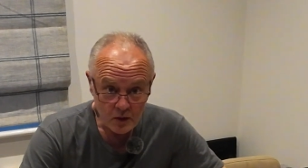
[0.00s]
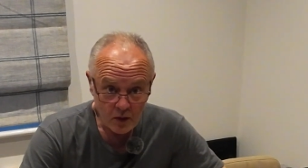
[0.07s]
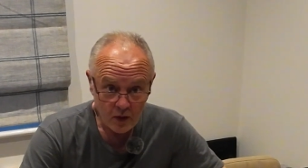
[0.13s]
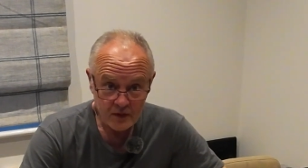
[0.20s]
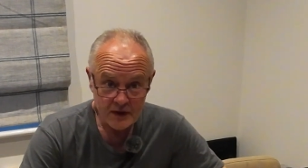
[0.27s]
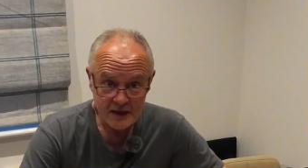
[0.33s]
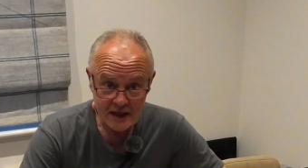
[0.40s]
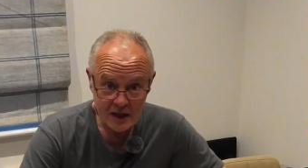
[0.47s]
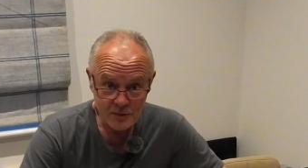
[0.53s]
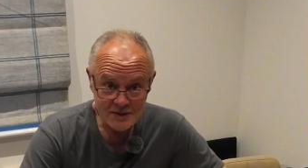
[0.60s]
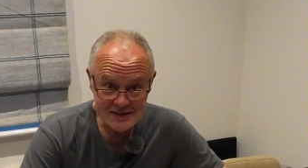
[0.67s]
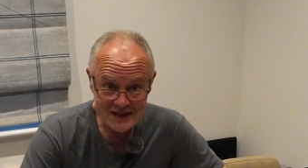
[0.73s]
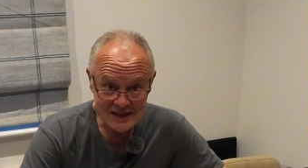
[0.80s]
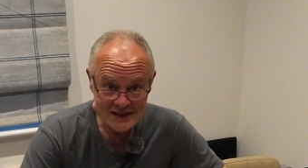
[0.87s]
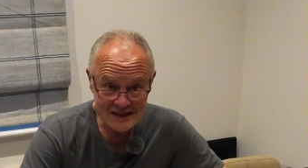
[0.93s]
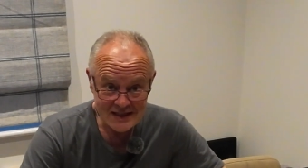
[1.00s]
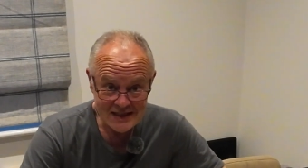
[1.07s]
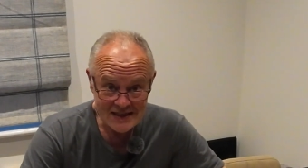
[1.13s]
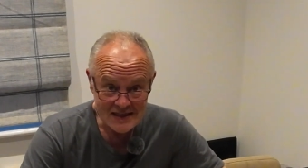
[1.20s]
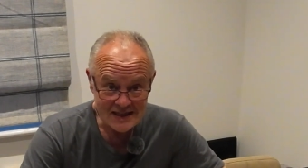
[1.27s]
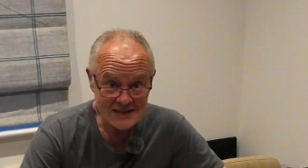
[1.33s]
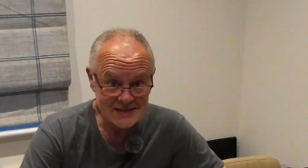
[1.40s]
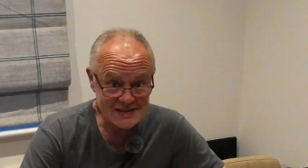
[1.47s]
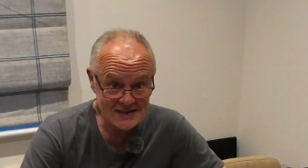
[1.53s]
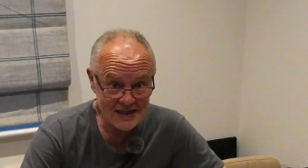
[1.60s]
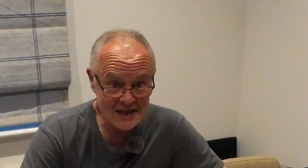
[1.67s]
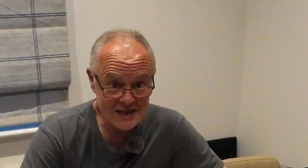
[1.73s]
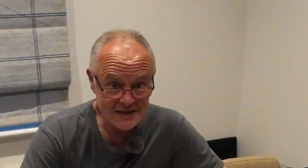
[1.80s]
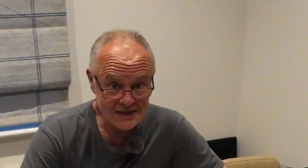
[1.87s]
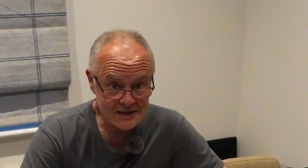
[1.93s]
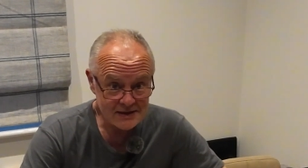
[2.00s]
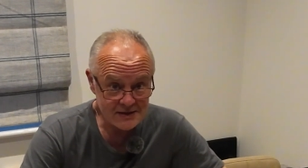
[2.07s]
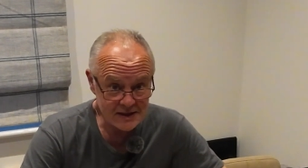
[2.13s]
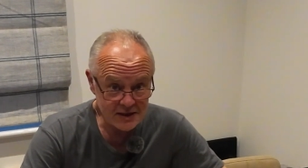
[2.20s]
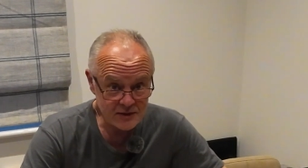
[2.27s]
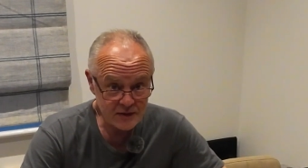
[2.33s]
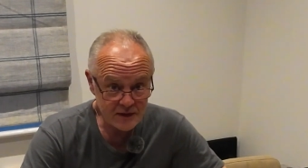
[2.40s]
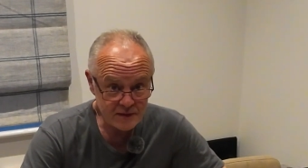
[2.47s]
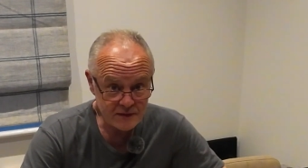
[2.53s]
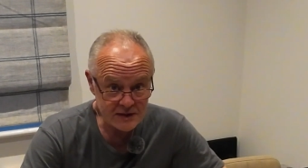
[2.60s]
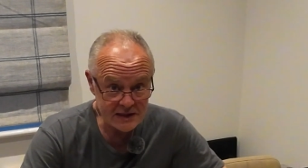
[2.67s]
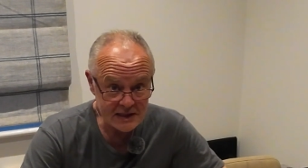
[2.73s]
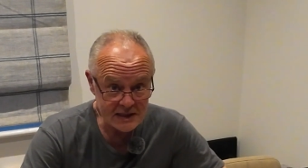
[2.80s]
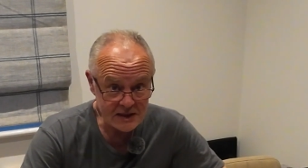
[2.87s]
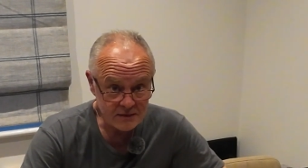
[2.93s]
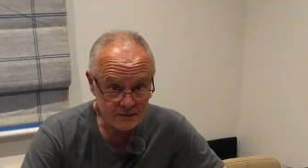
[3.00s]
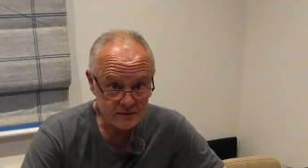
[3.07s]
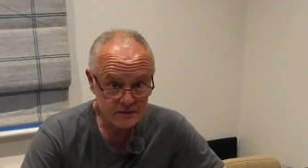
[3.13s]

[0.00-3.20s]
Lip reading: on the Kawasaki Z650RS.